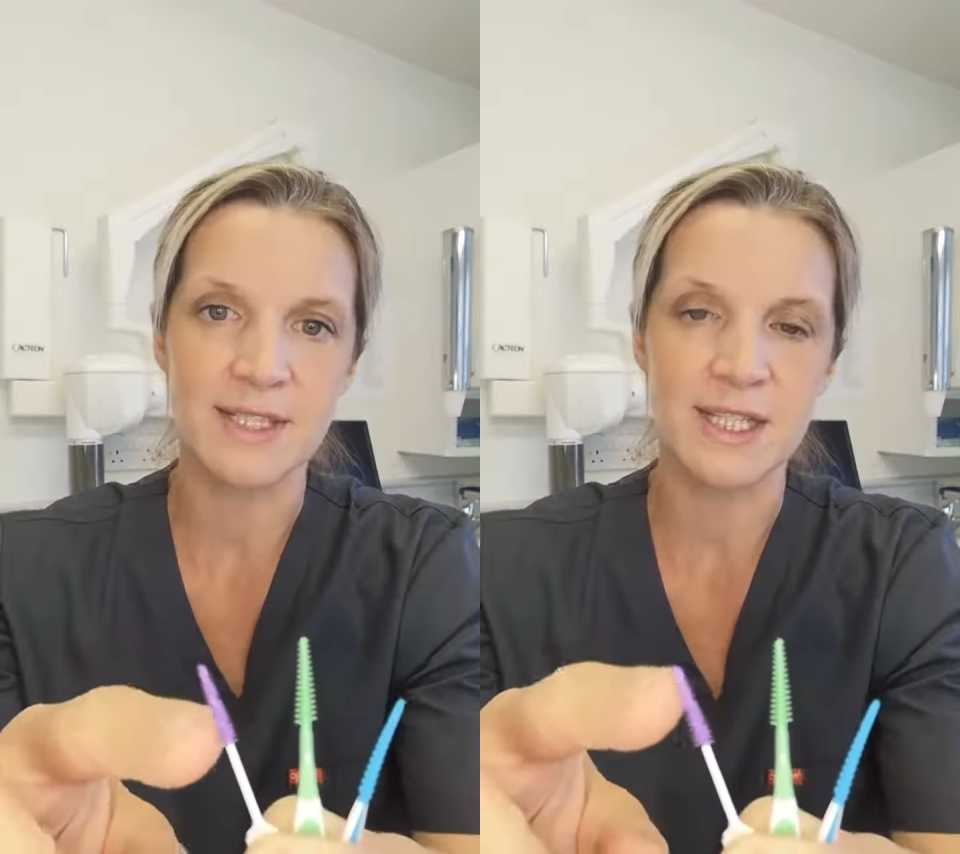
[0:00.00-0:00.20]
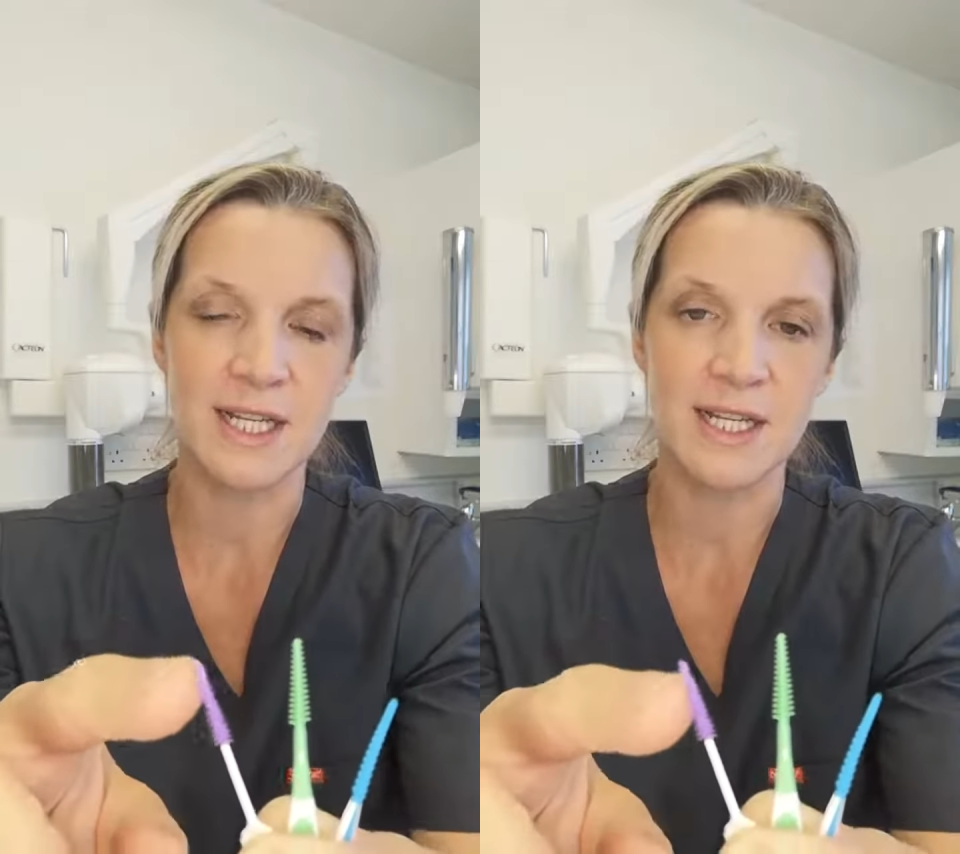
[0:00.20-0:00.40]
a
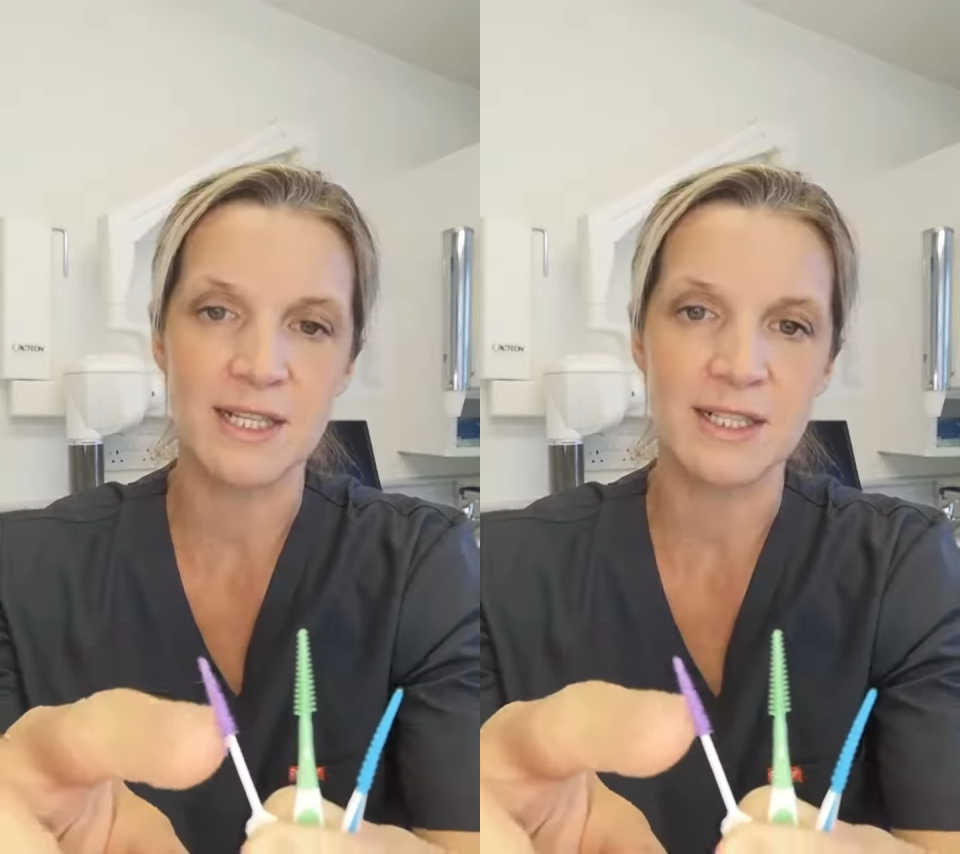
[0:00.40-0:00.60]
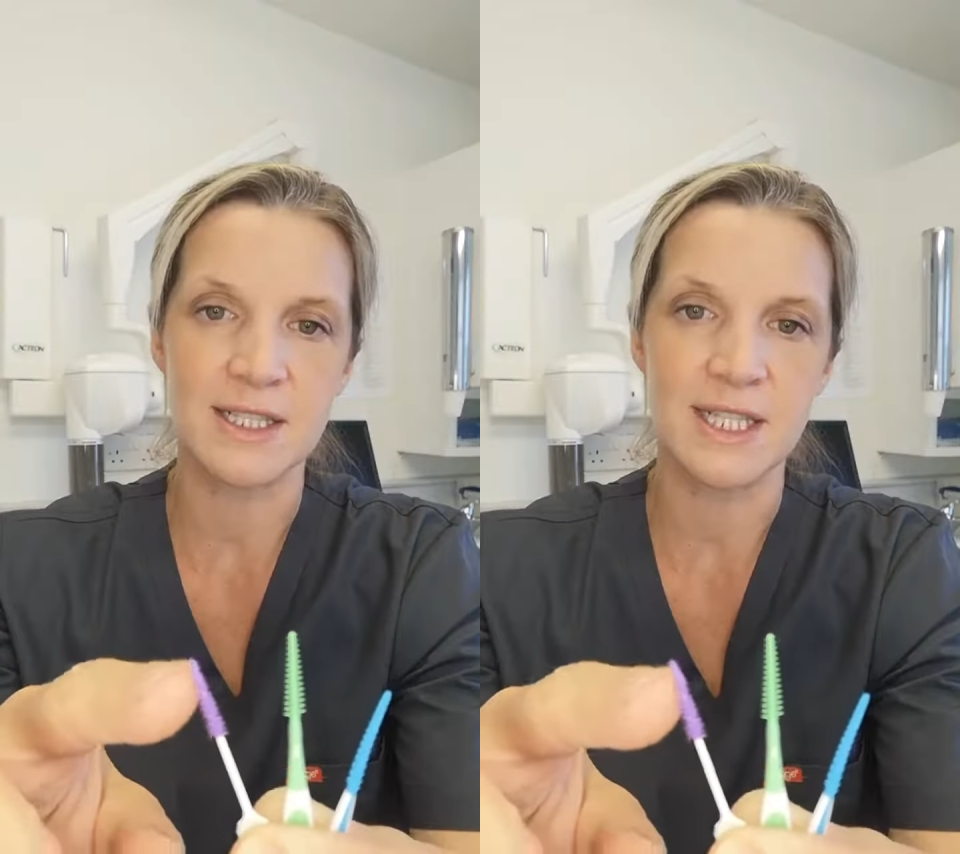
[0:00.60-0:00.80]

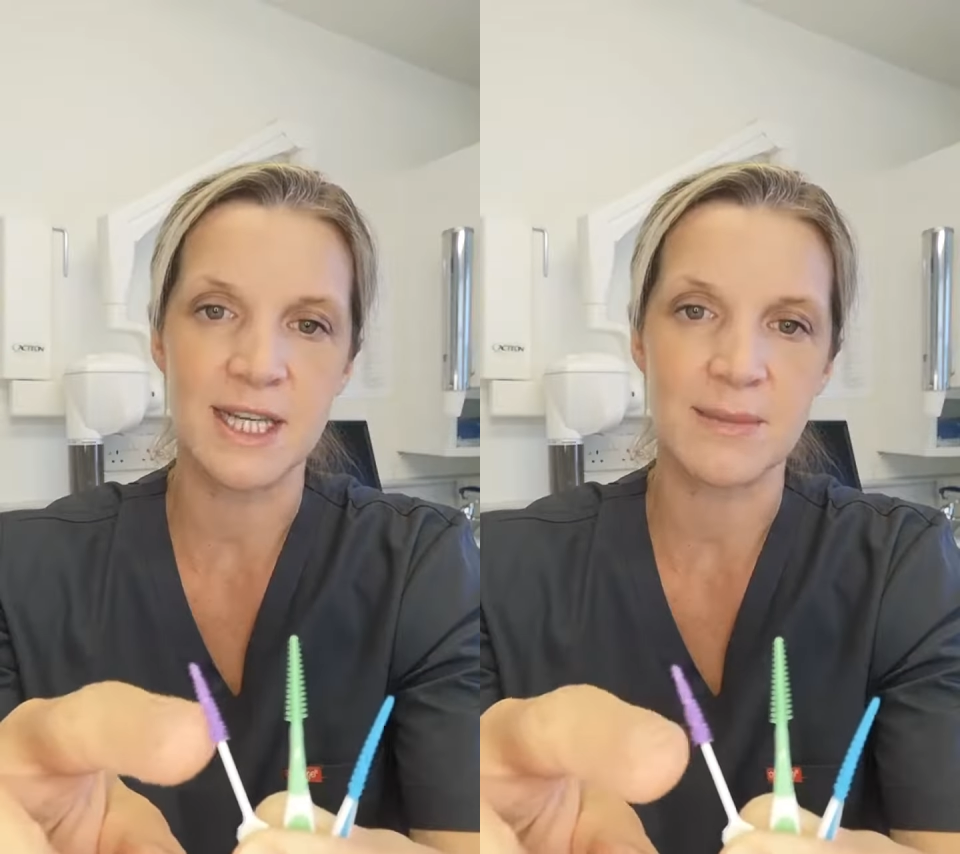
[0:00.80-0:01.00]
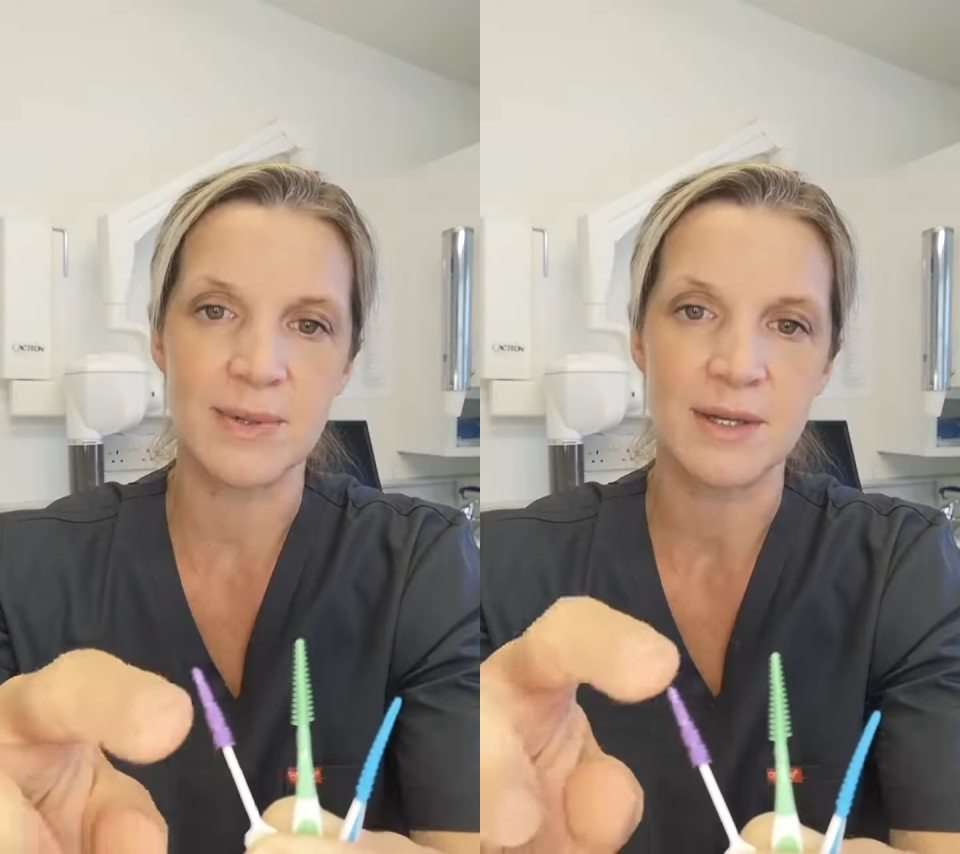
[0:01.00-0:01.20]
silicone
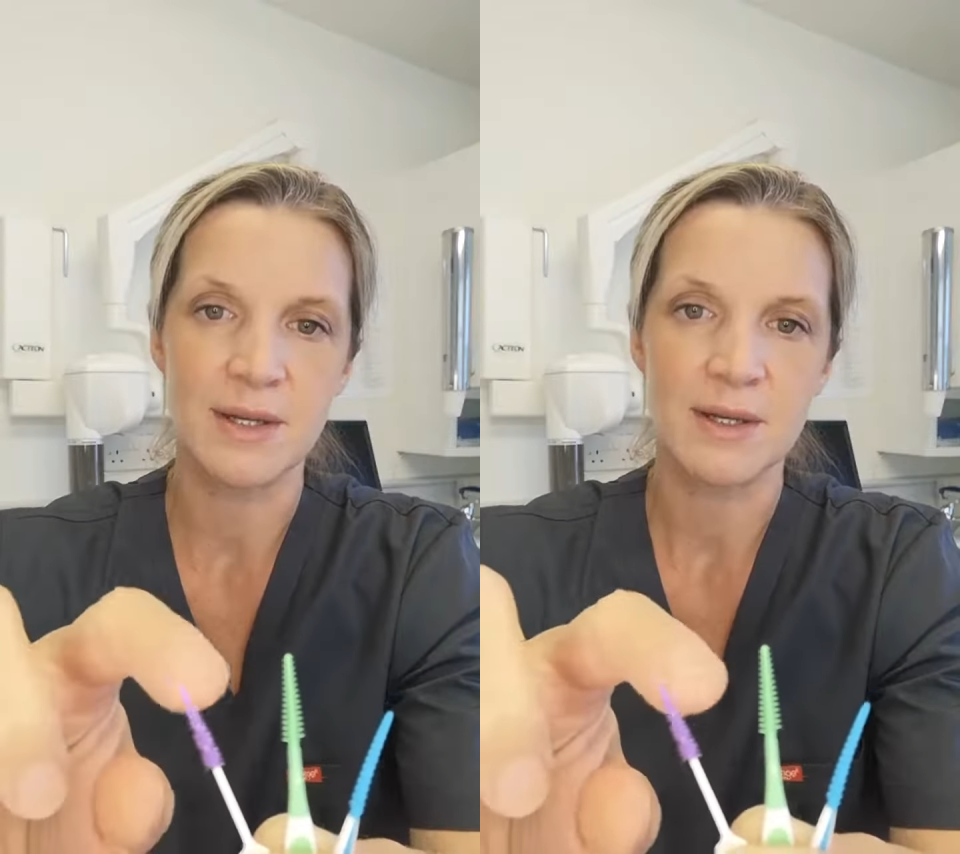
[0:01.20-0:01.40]
tip